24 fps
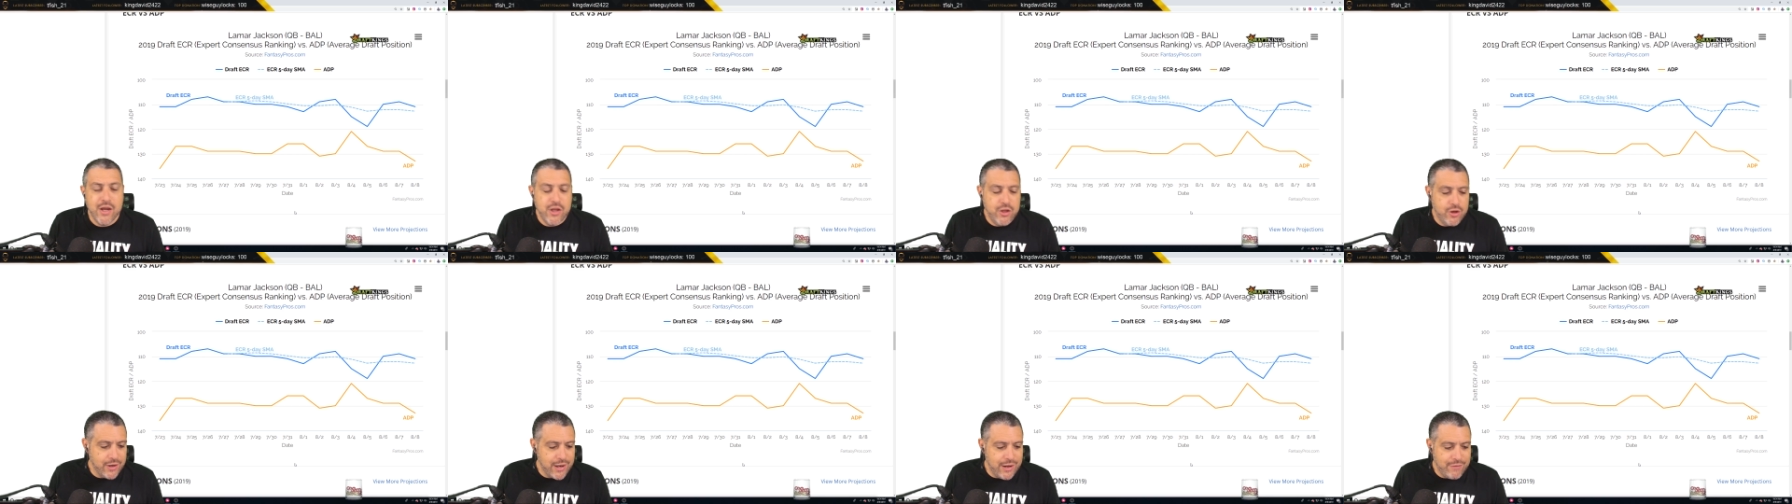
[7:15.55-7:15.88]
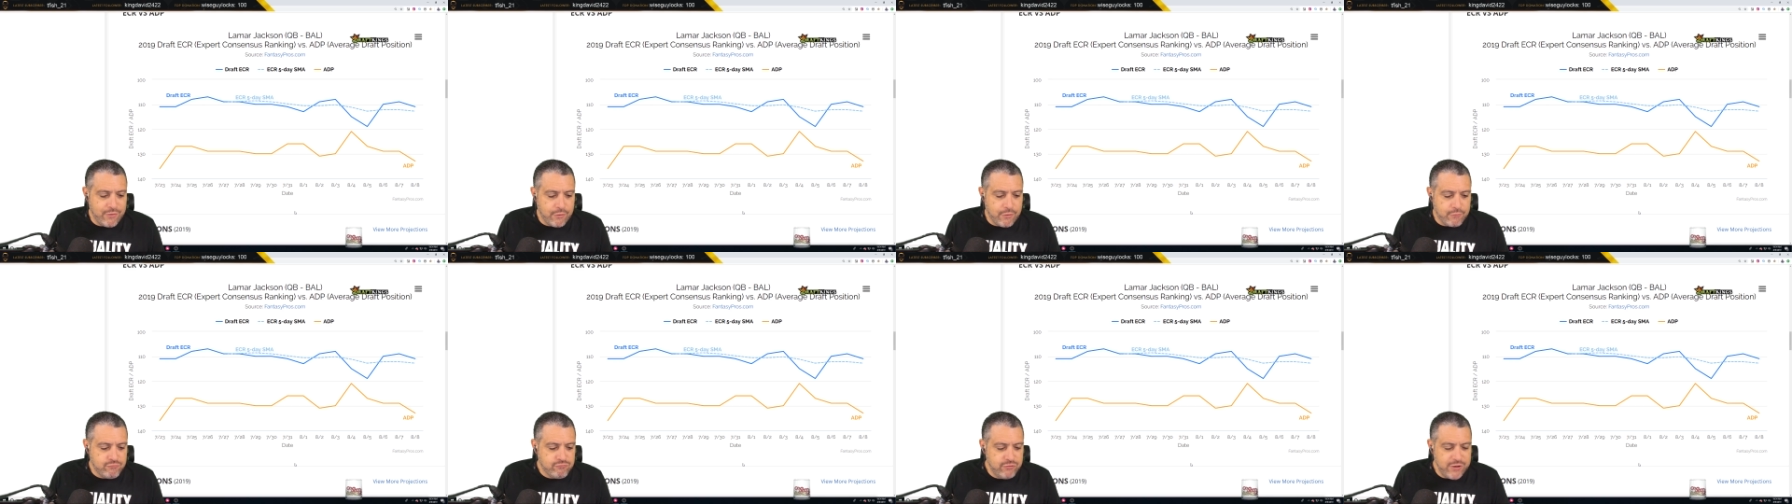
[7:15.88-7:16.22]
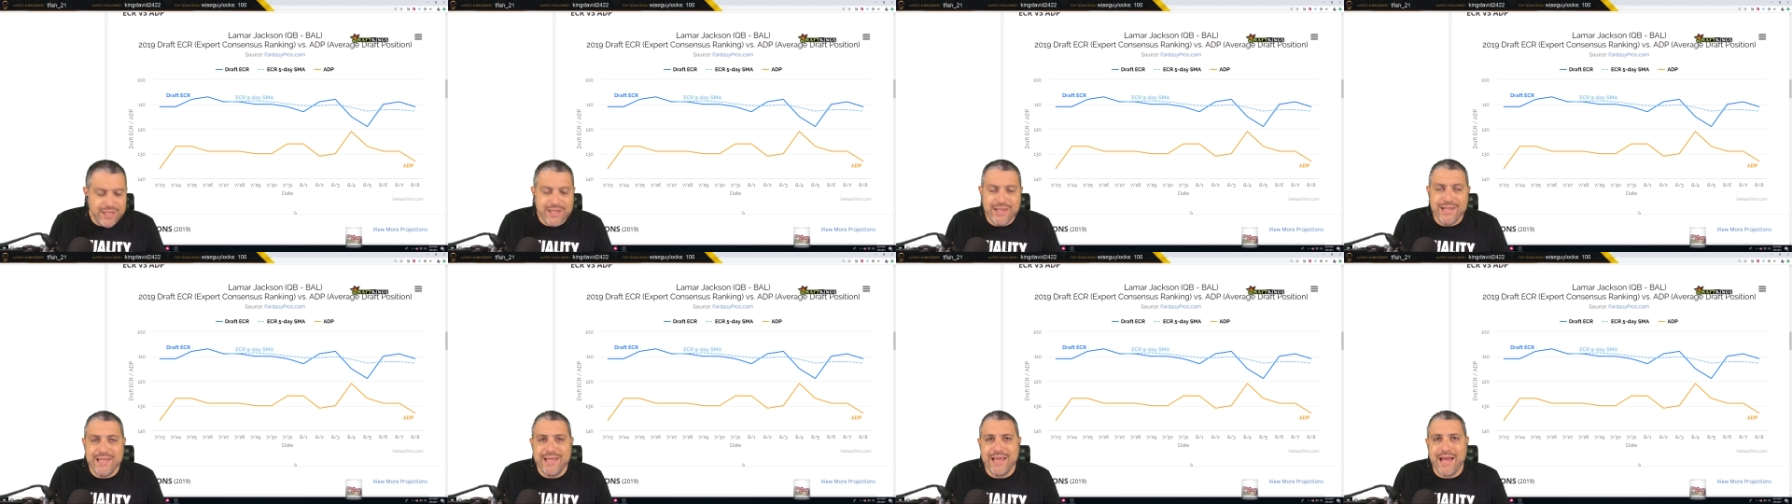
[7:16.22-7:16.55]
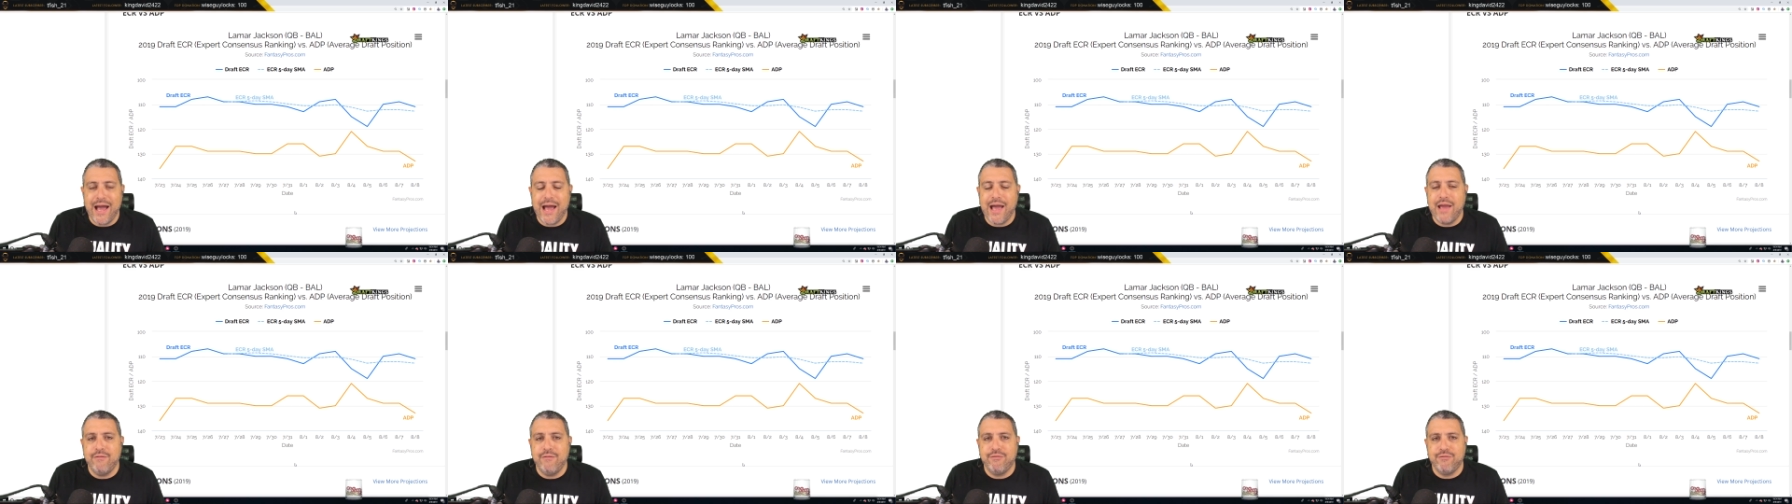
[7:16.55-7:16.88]
you're going to have a really
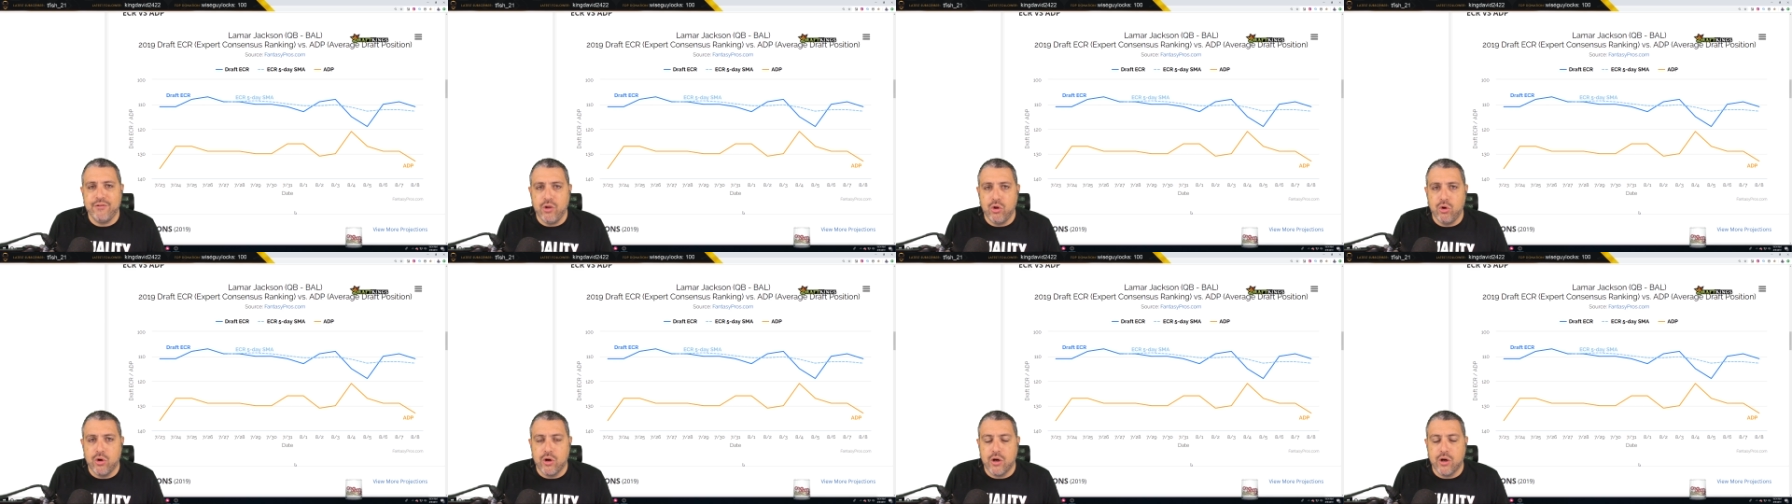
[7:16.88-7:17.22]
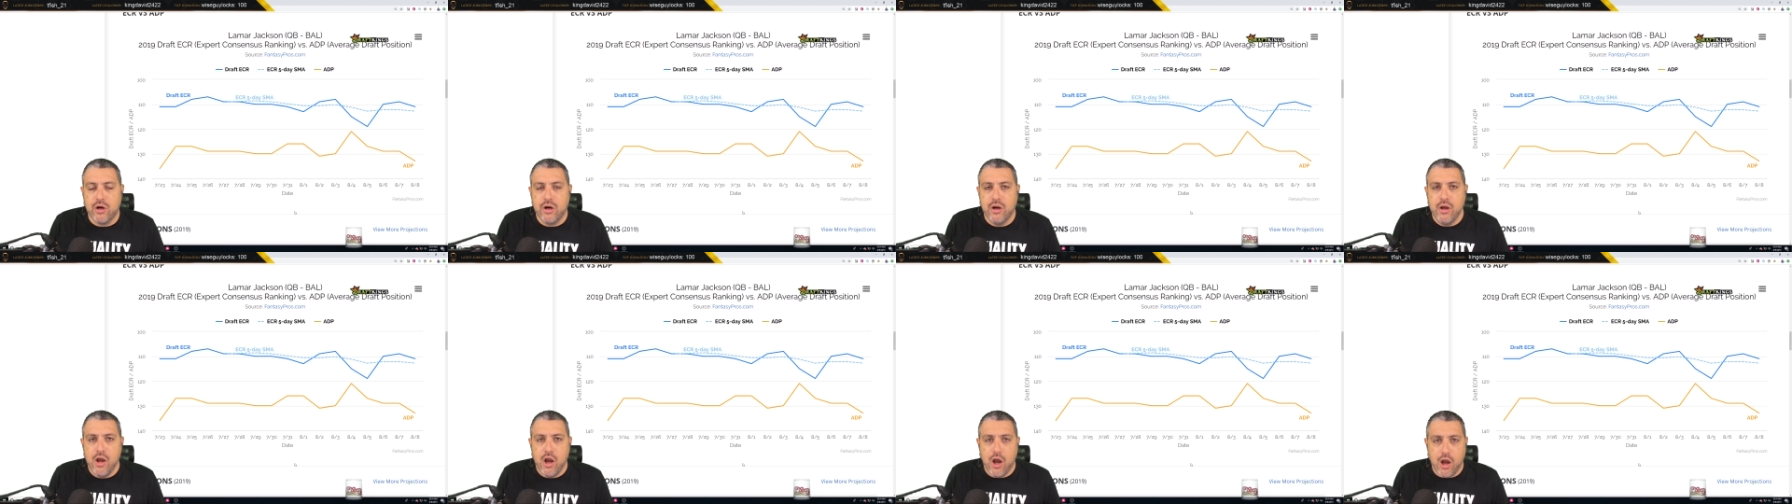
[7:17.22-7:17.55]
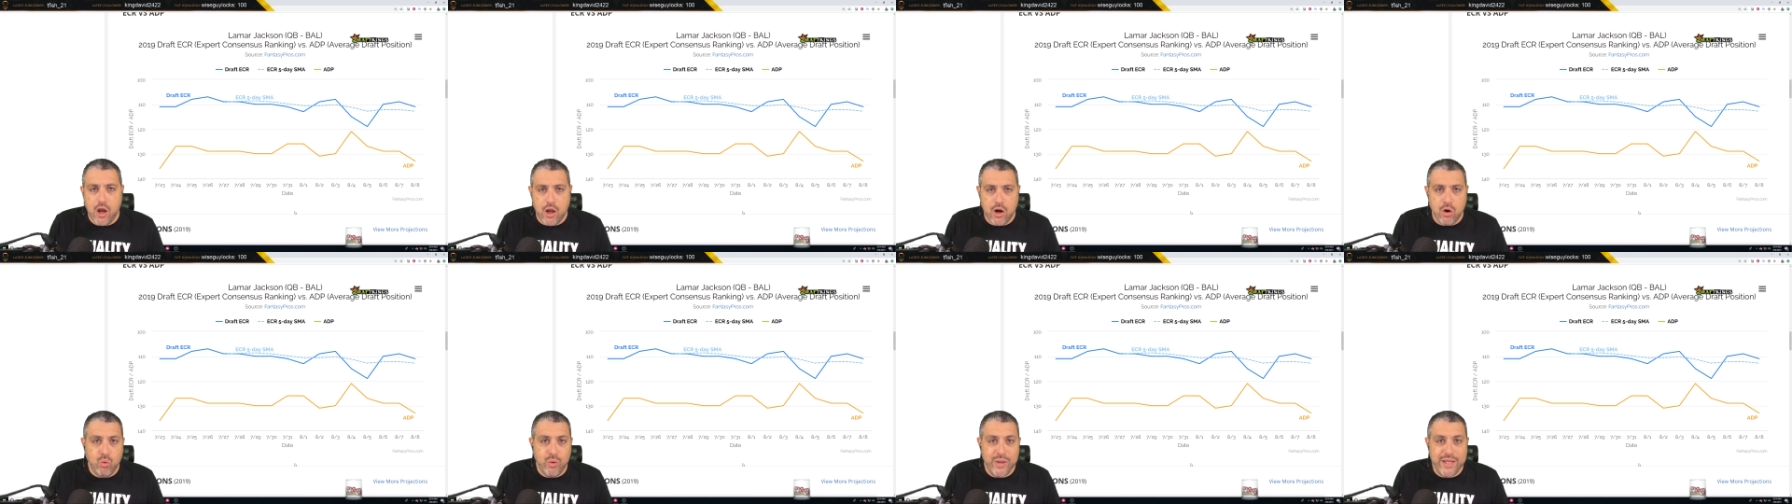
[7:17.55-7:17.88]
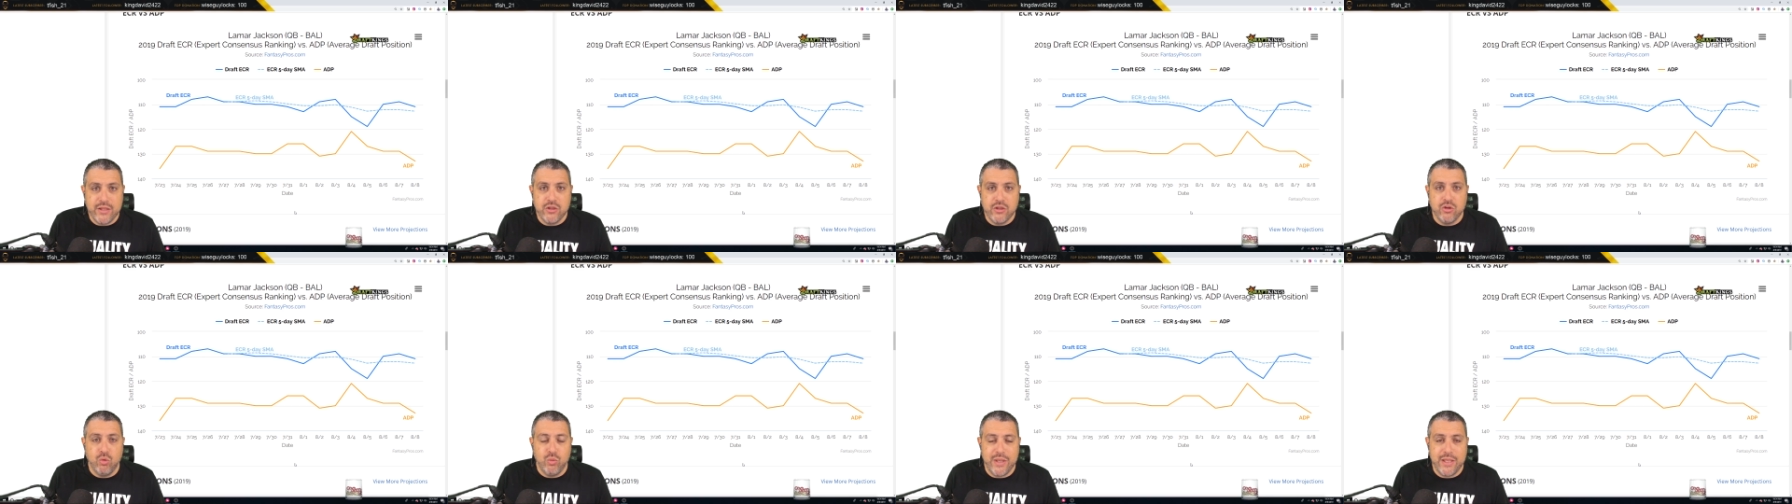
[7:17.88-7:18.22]
high floor on a
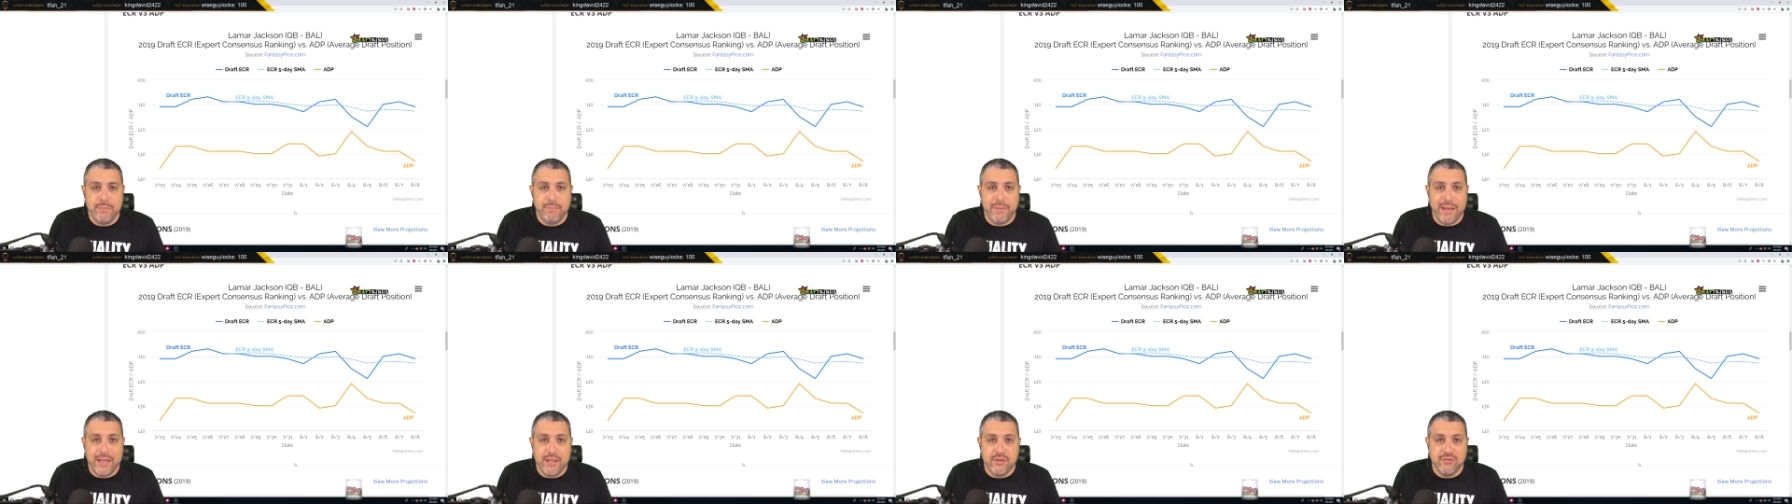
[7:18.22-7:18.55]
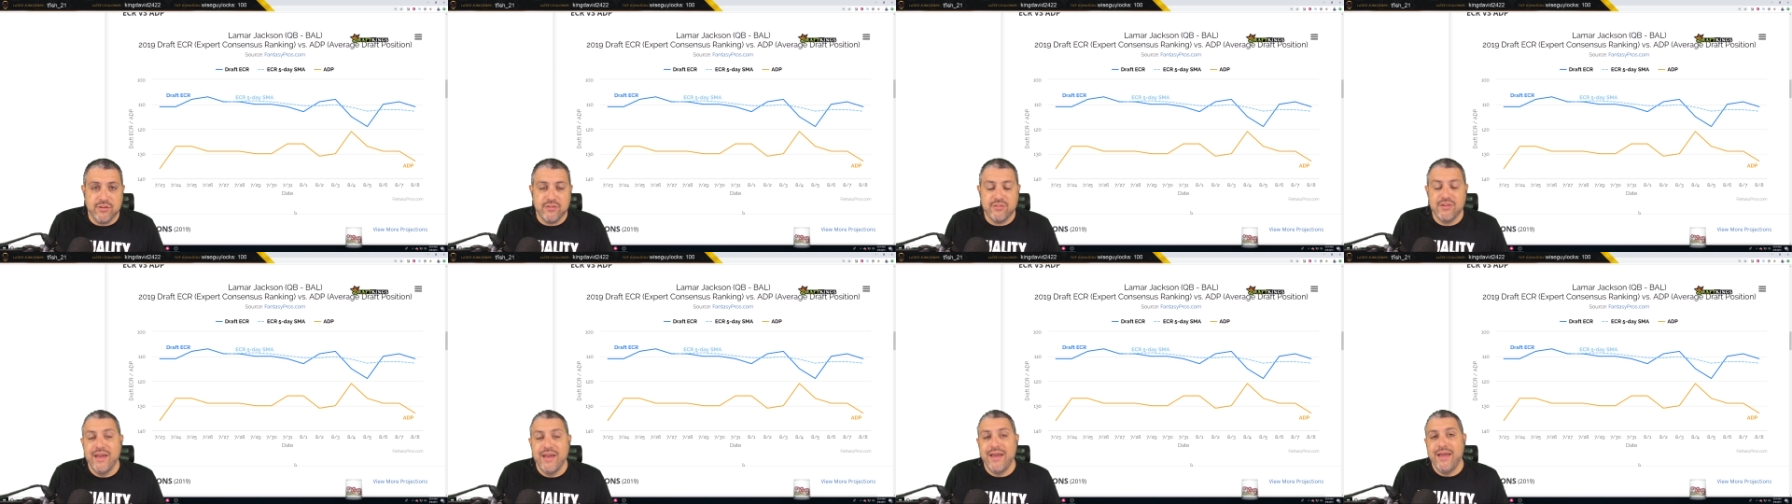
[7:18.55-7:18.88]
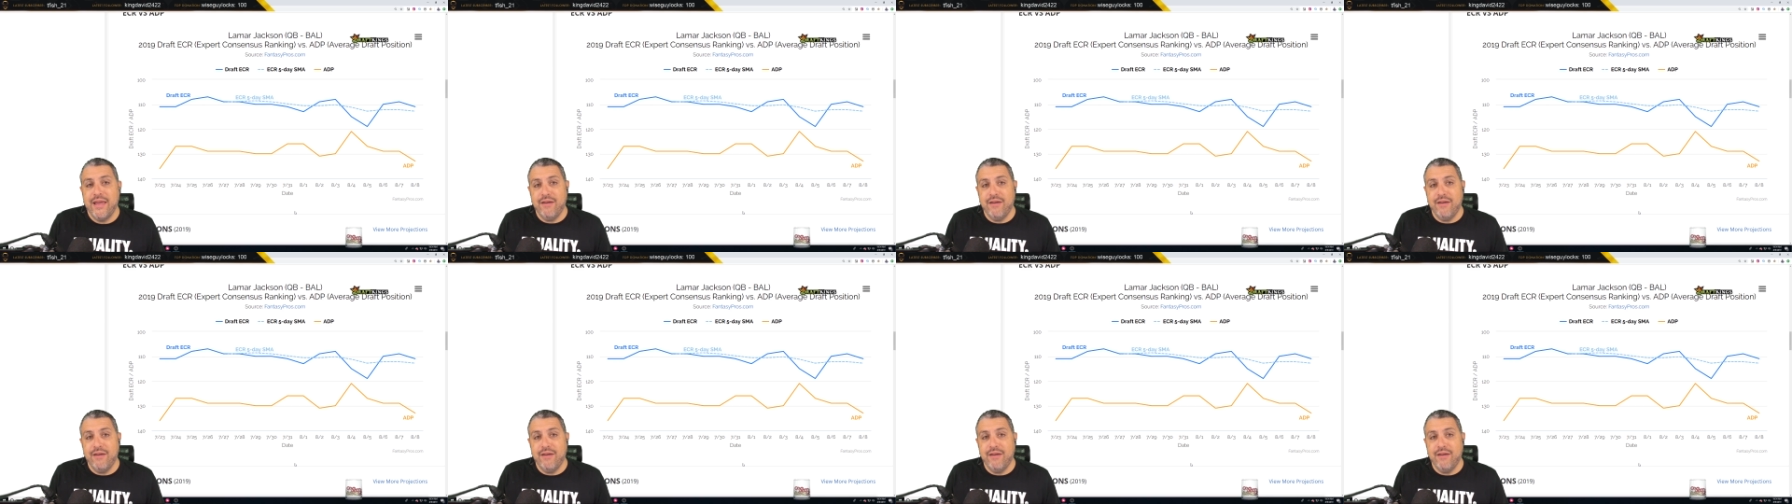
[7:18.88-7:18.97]
week-to-week -week basis.